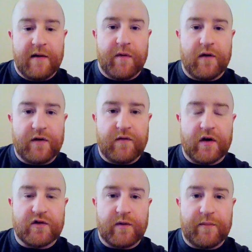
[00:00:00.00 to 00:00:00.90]
But if you've
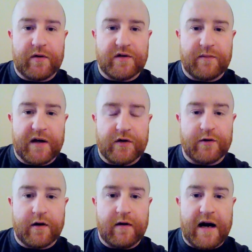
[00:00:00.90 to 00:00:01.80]
got someone in prison because
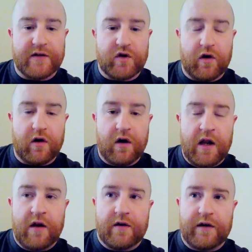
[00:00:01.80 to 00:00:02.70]
you're a grass, or
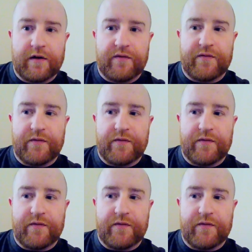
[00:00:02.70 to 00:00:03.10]
you